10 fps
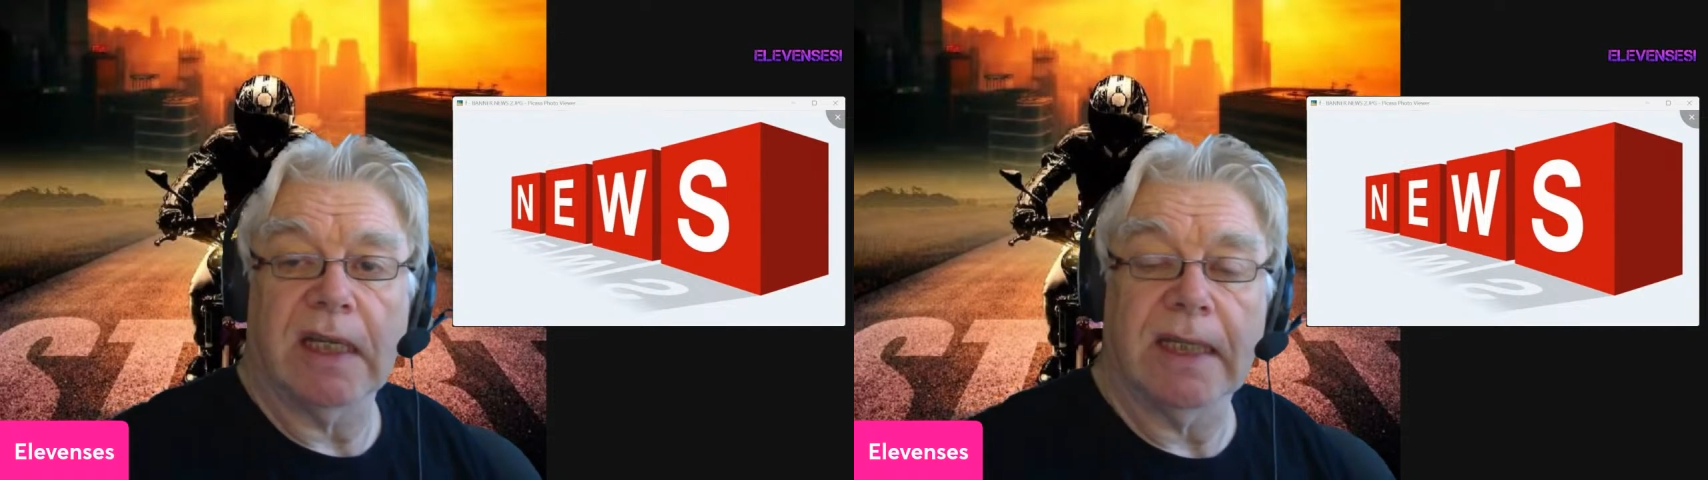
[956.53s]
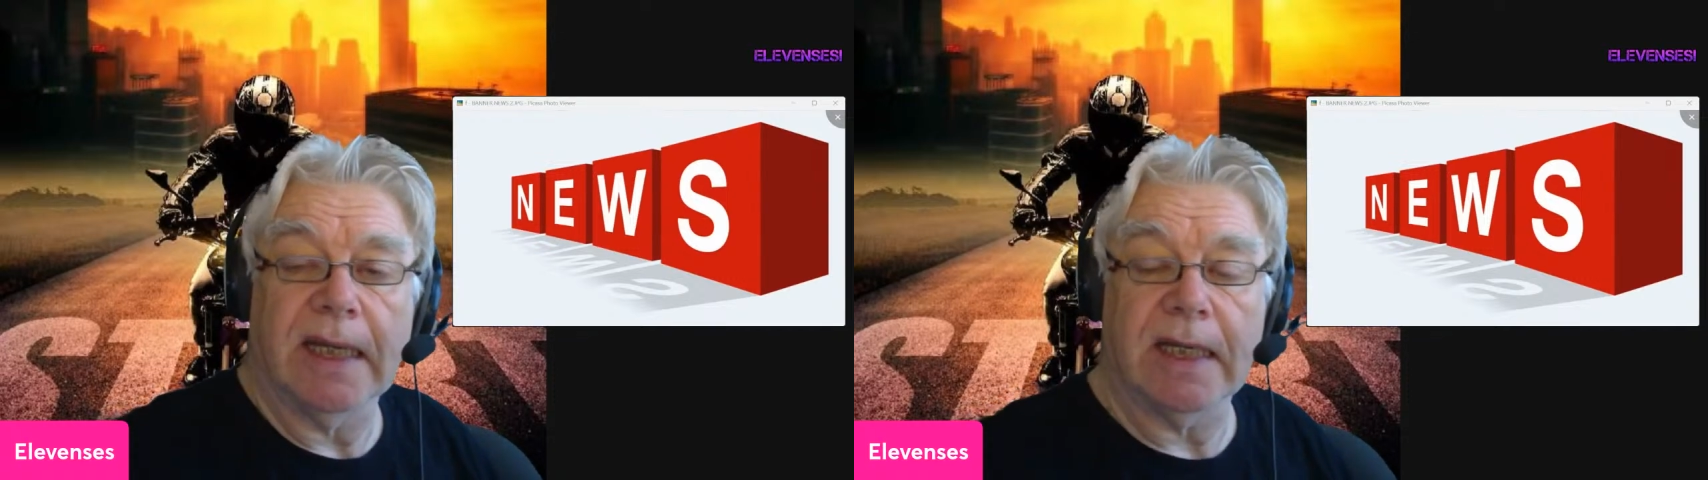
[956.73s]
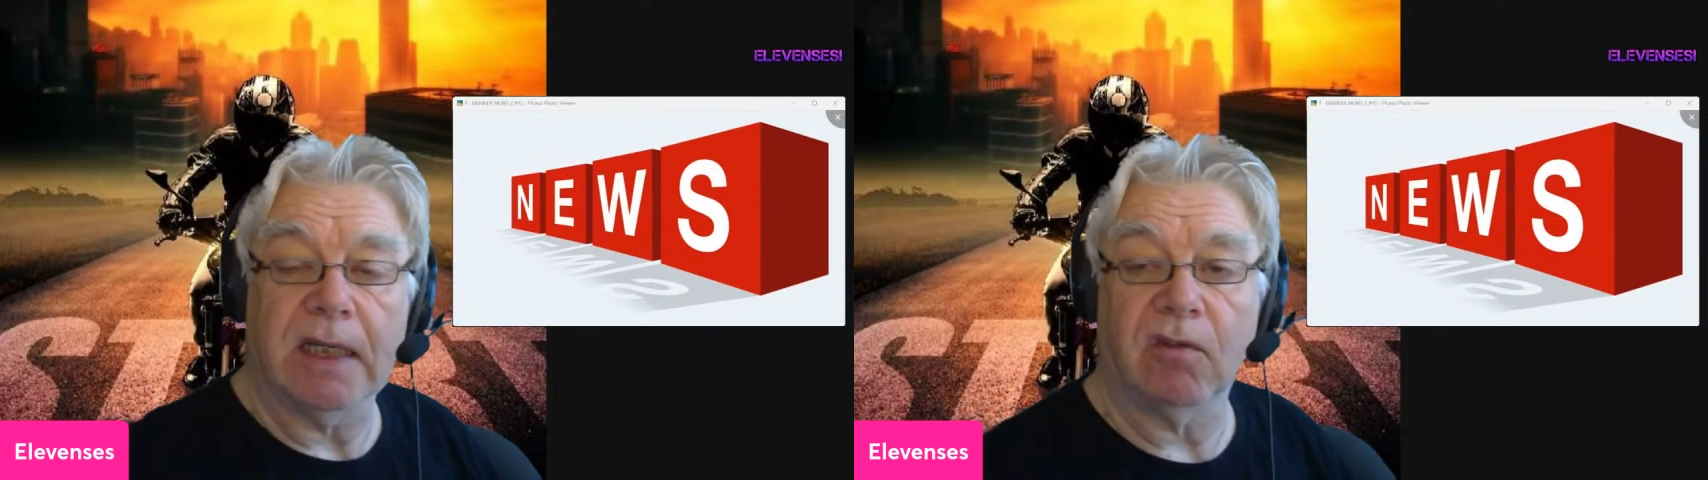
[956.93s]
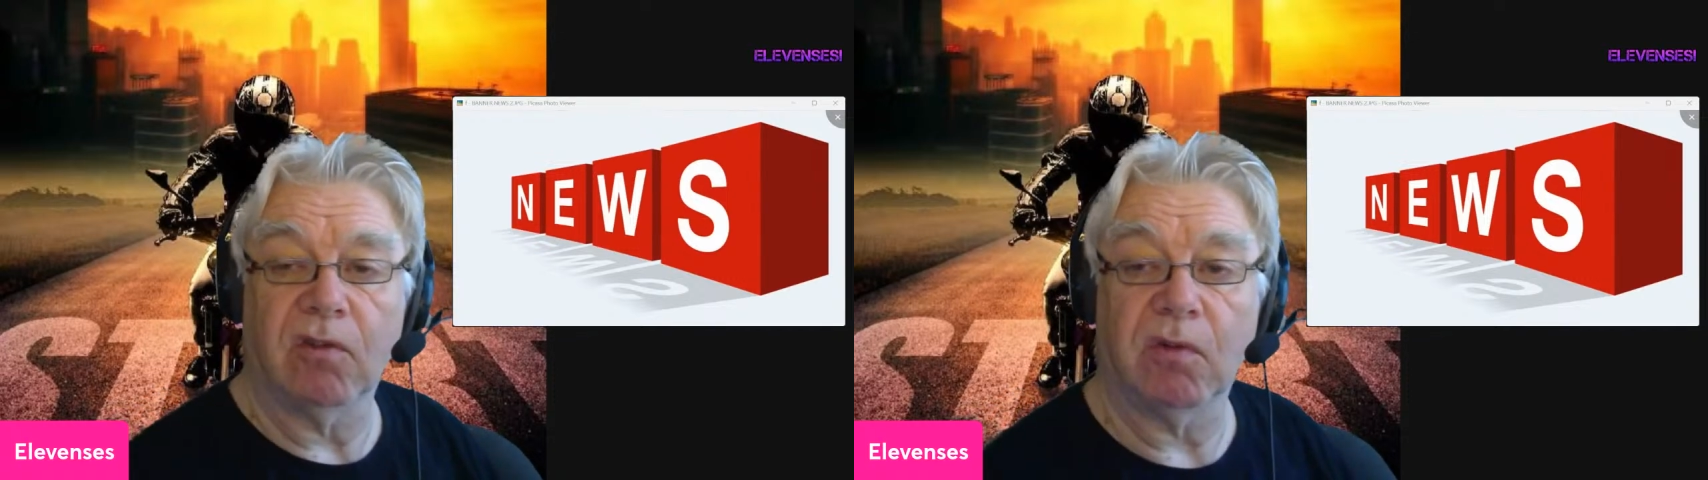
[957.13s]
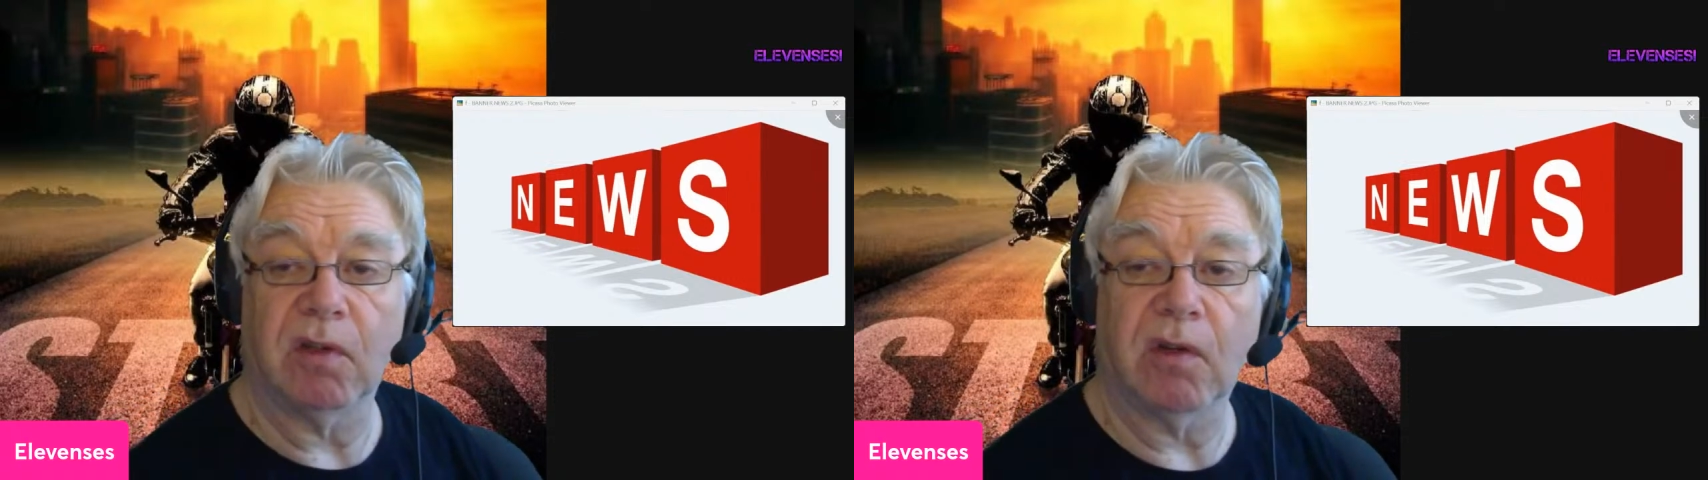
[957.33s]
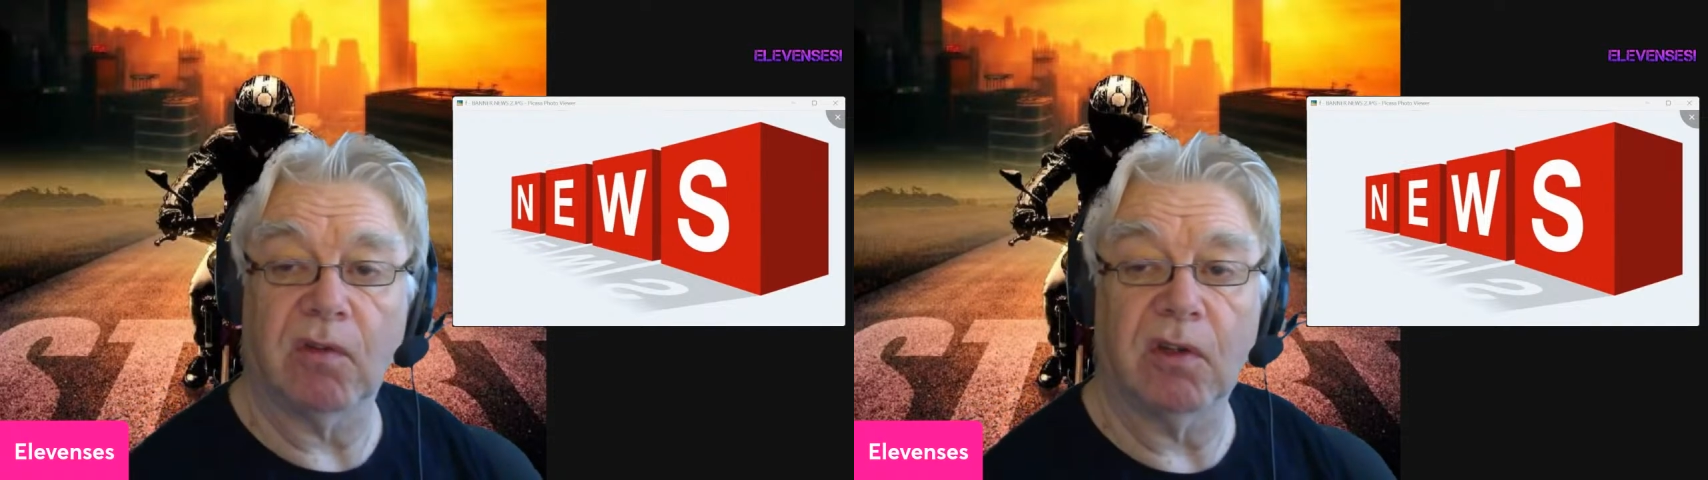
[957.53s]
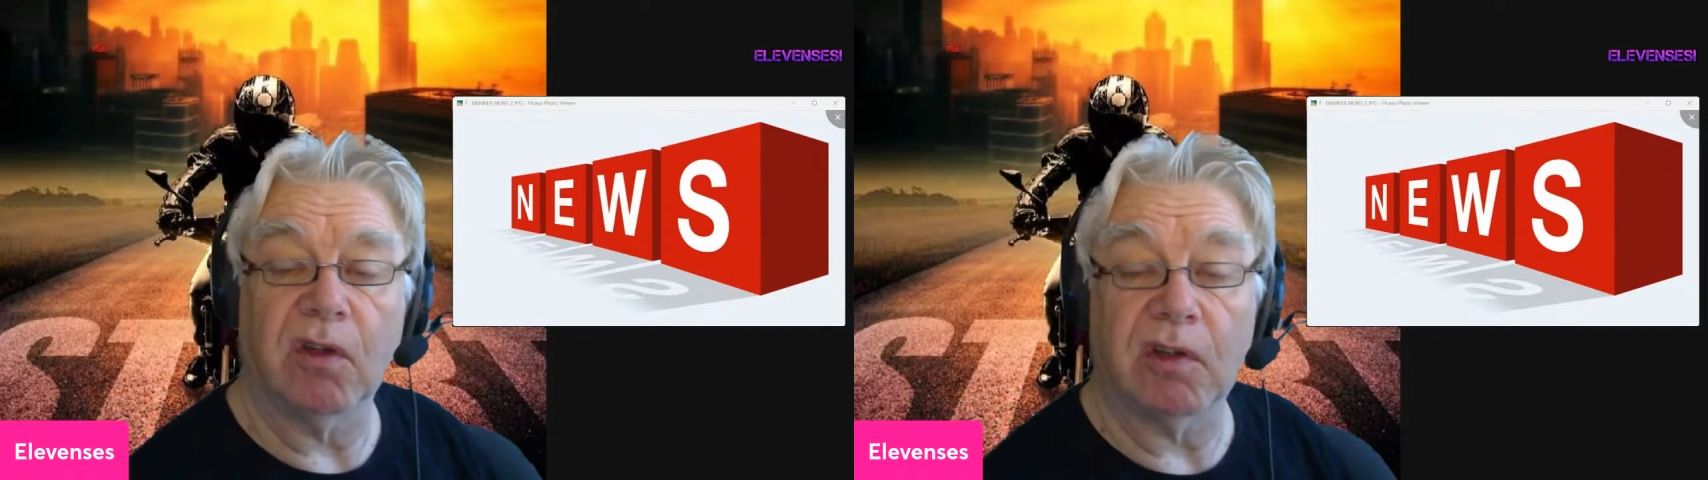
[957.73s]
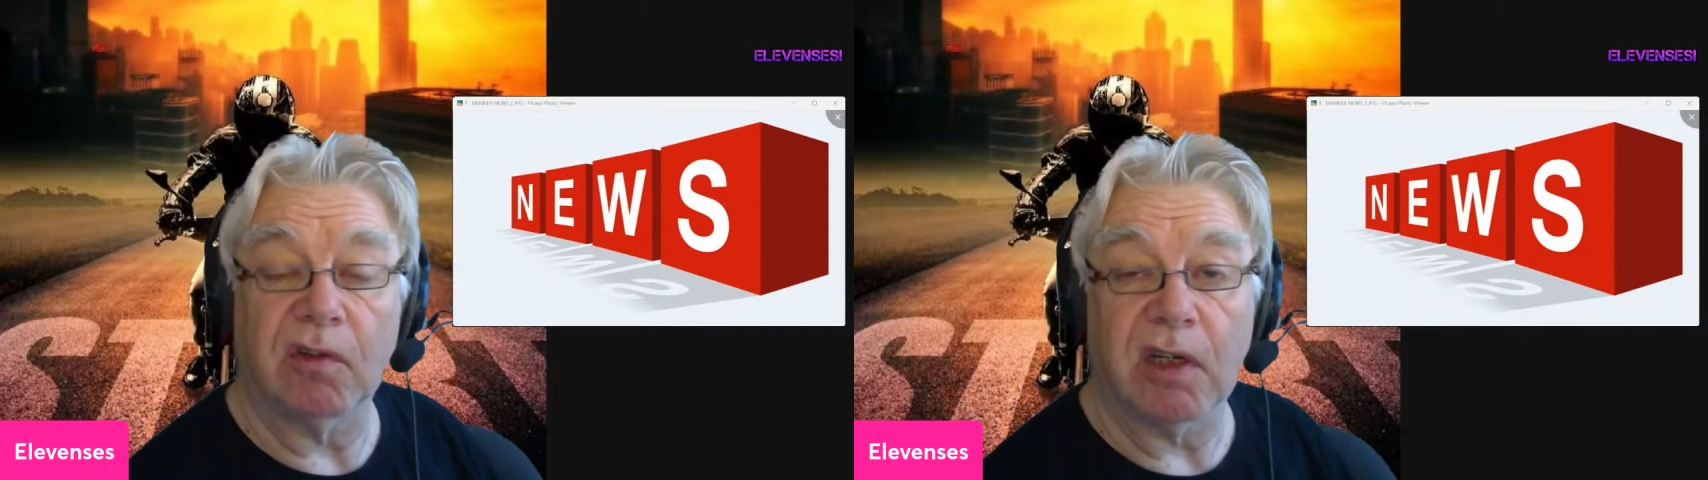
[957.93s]
leg in
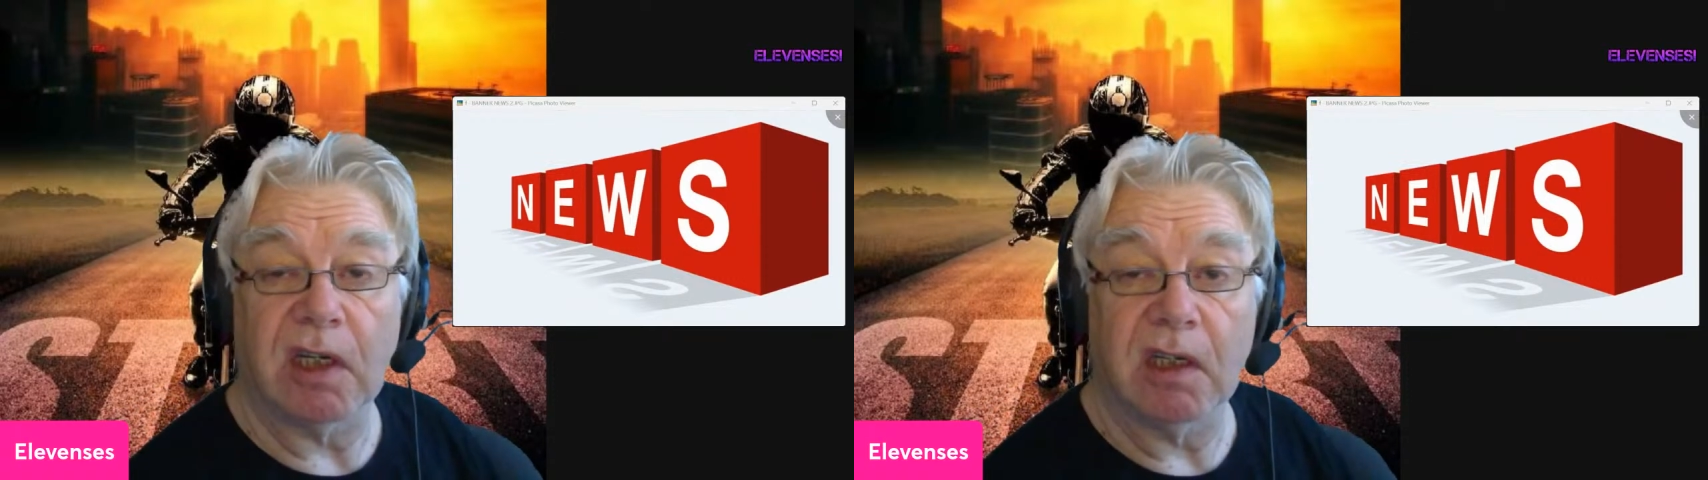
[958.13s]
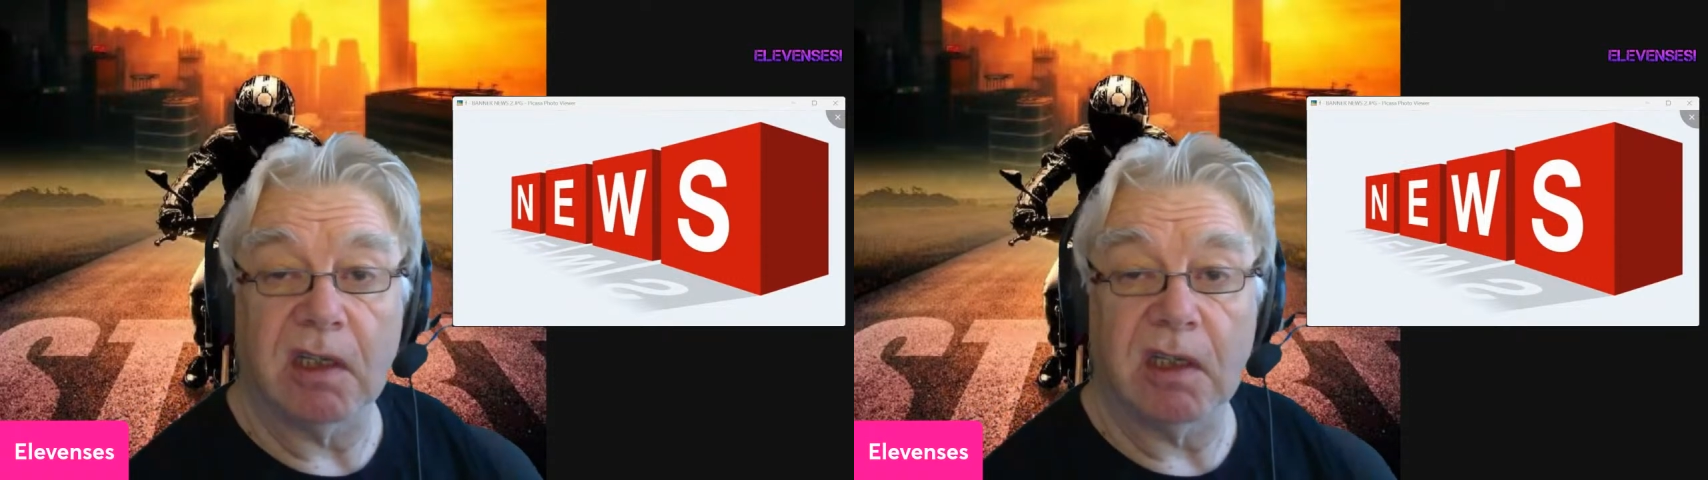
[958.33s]
2019